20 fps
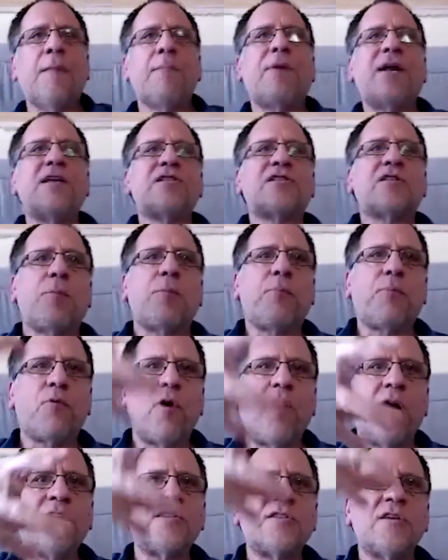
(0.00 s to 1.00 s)
but it's the
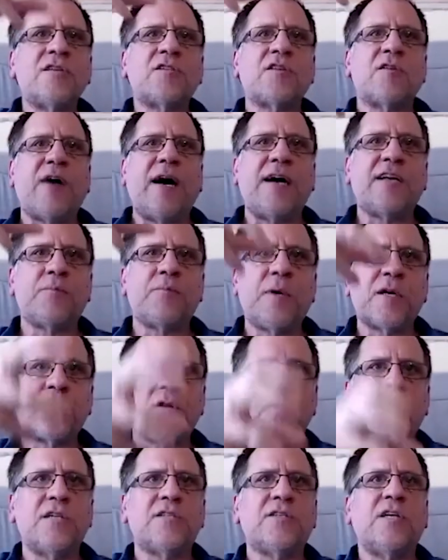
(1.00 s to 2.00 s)
process of
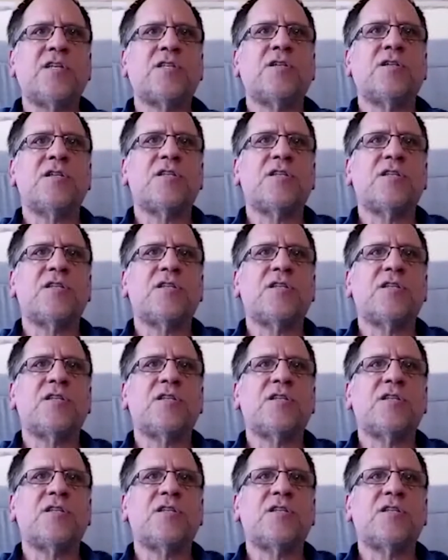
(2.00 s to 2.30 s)
aspectualization